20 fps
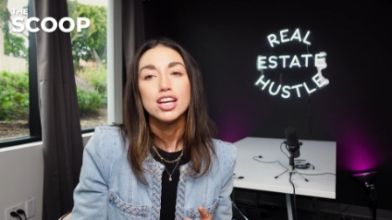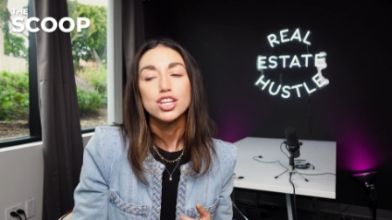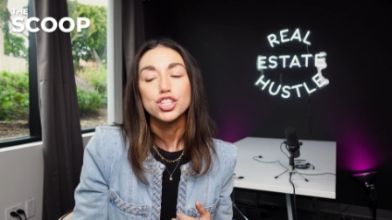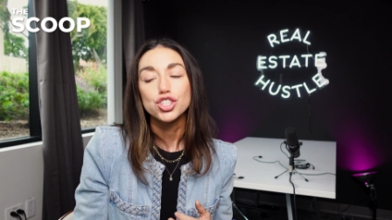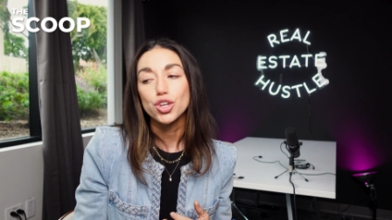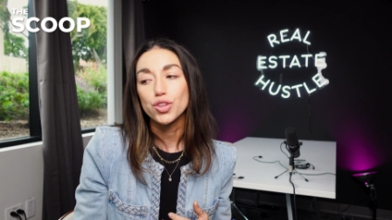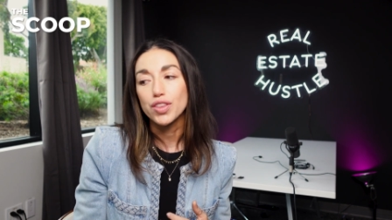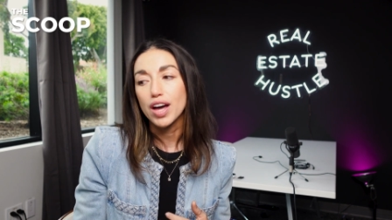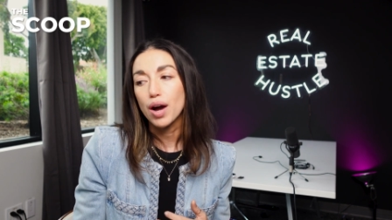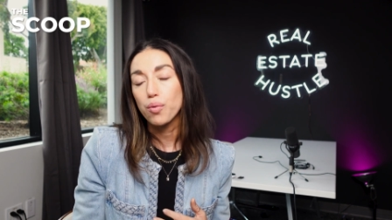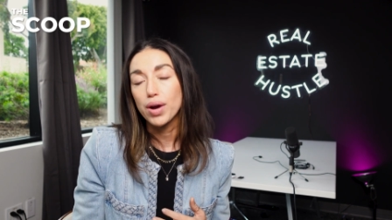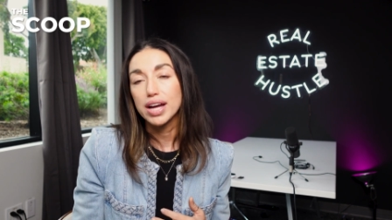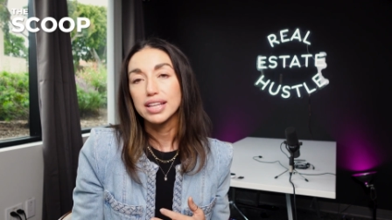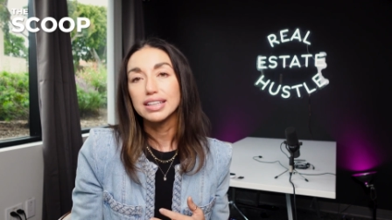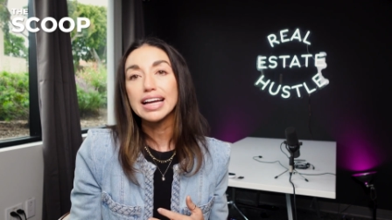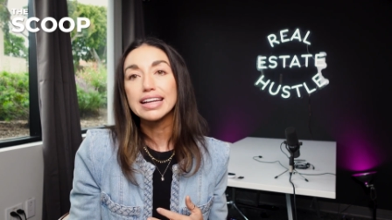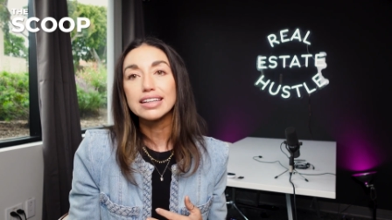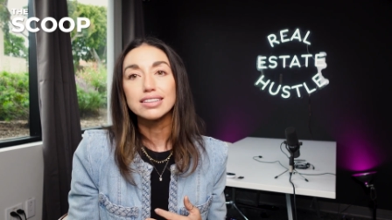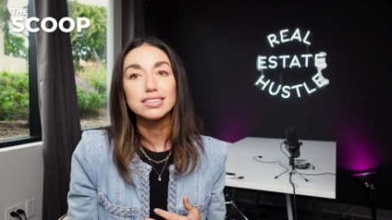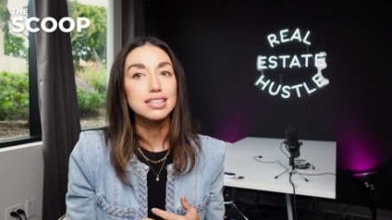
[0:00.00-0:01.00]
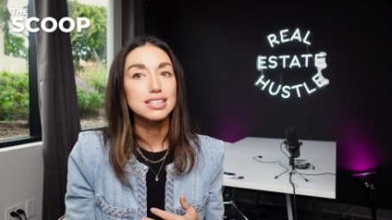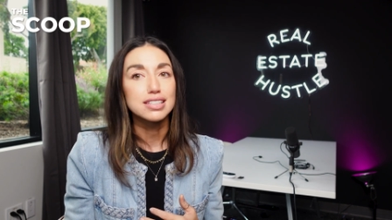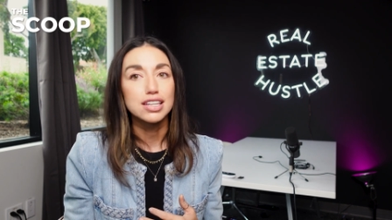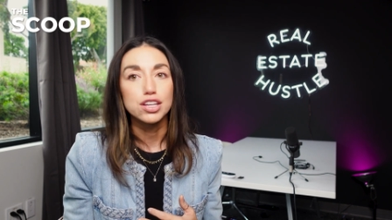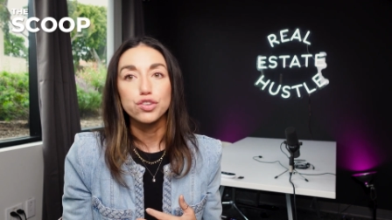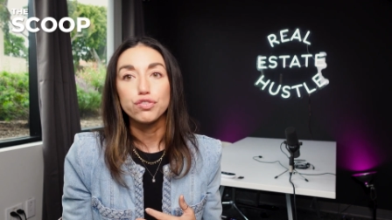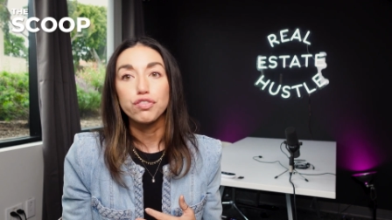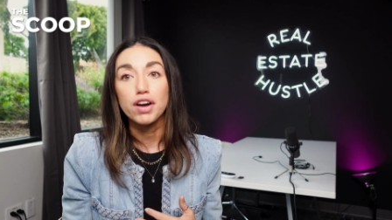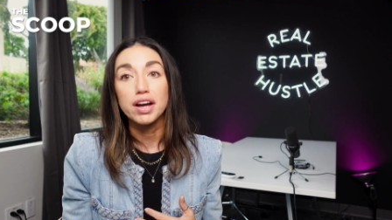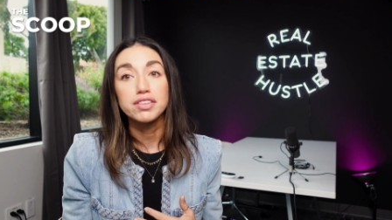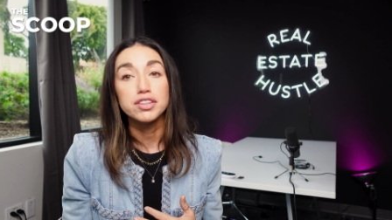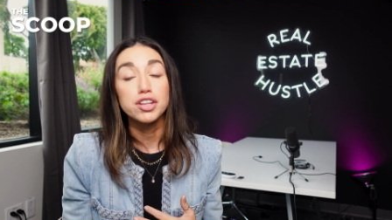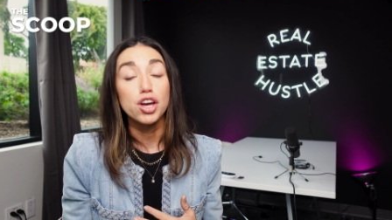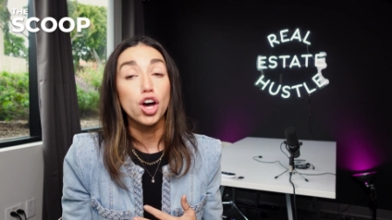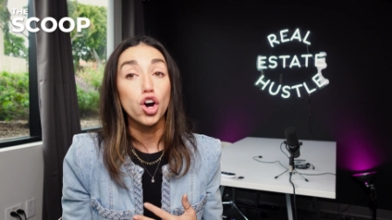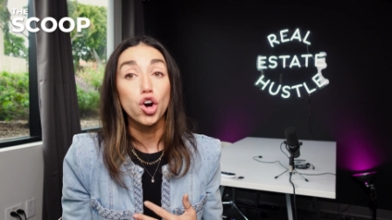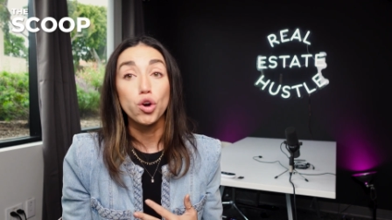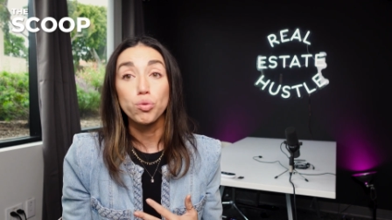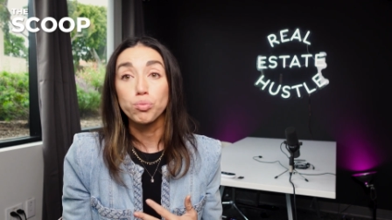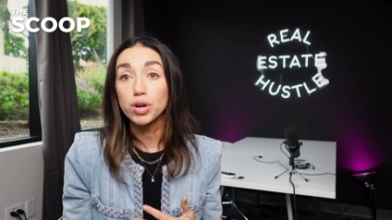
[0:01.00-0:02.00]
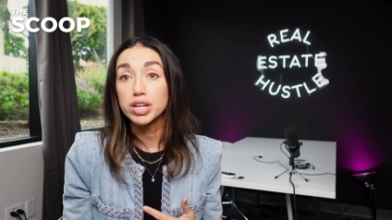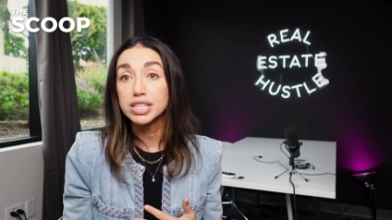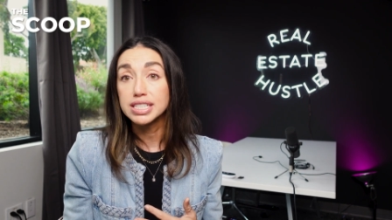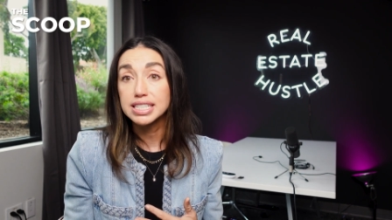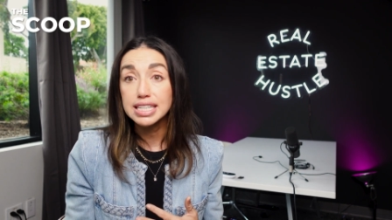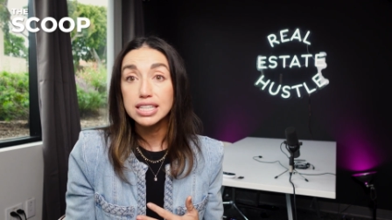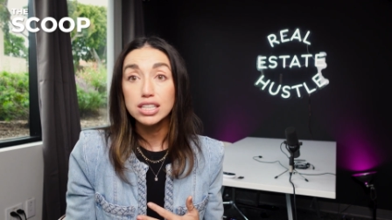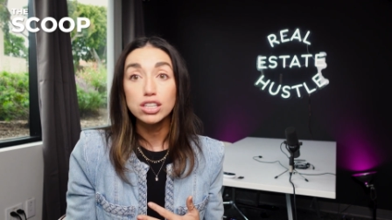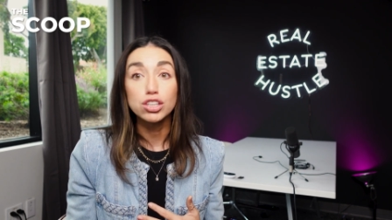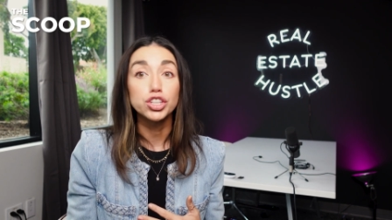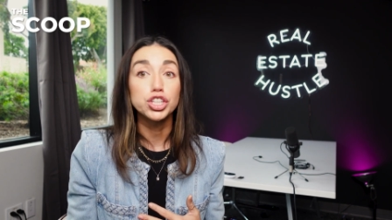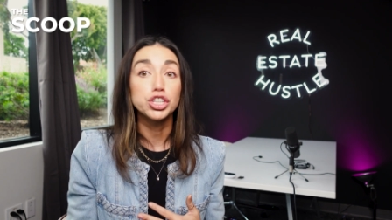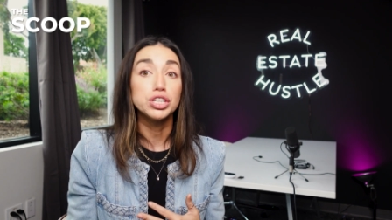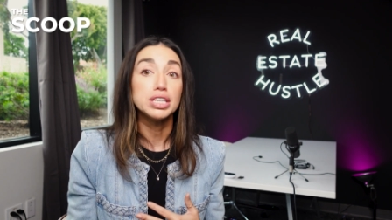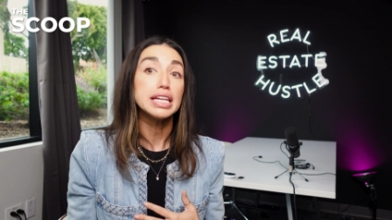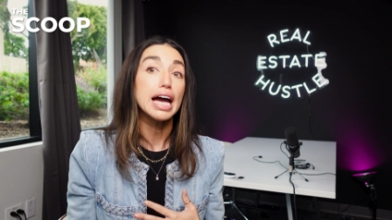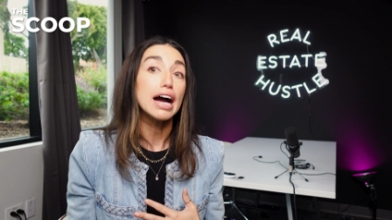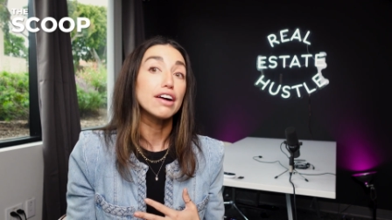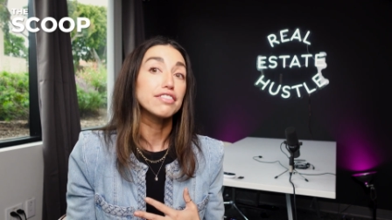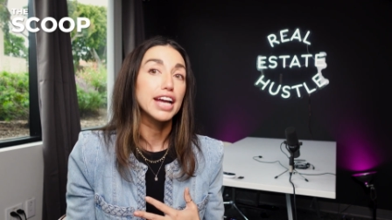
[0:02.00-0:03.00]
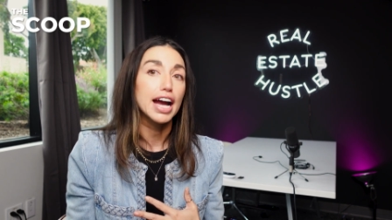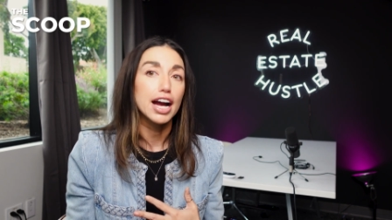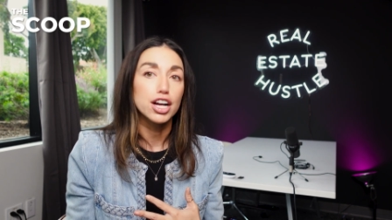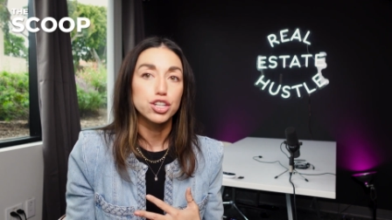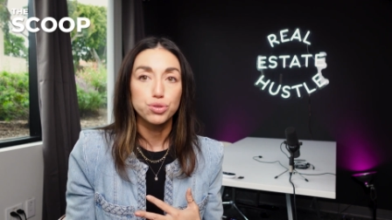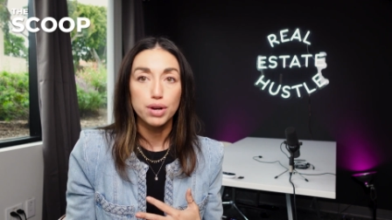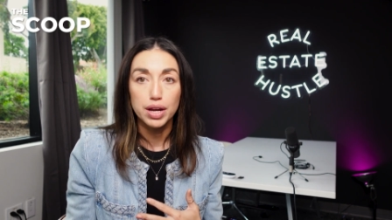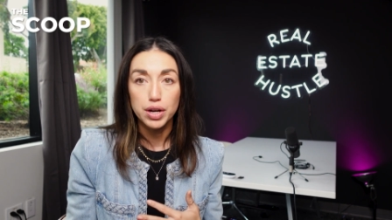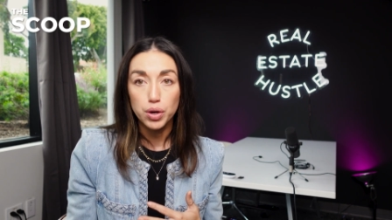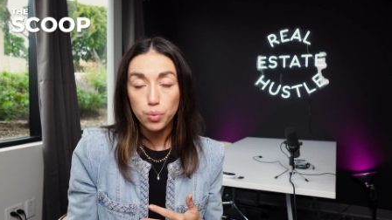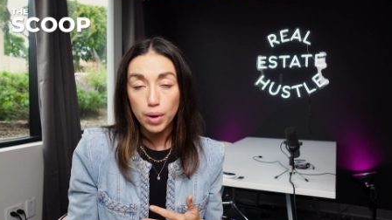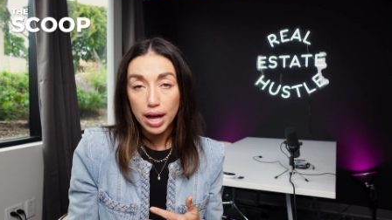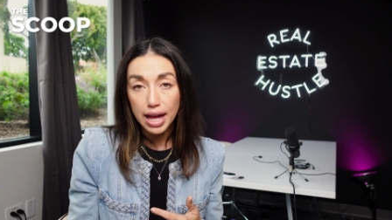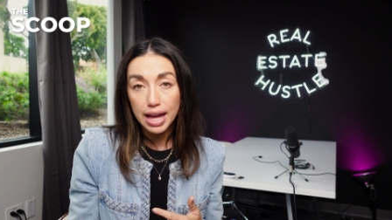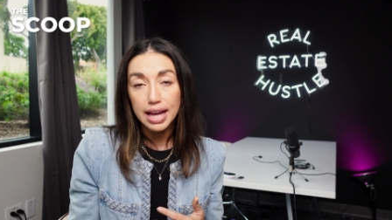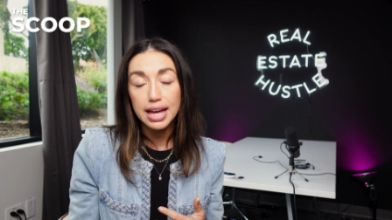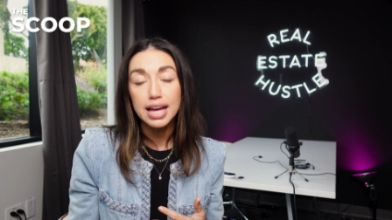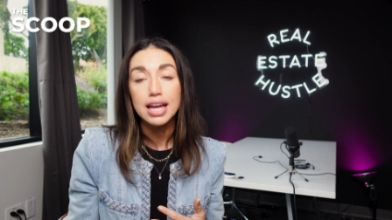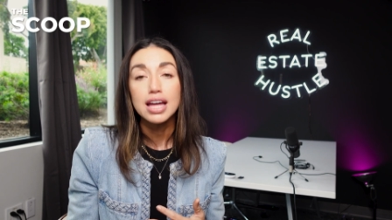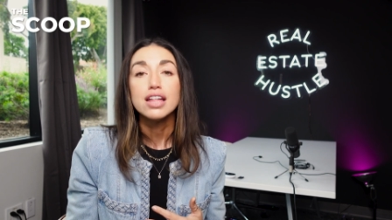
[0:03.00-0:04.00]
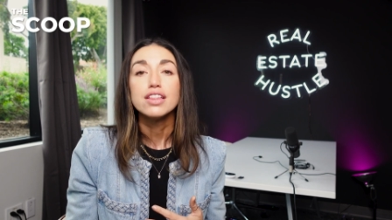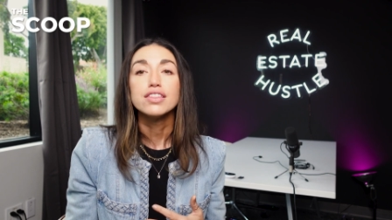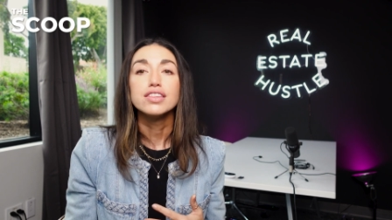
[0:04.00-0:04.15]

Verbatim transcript: So that way, like, let's say you find a home run deal and you need to have cash right away.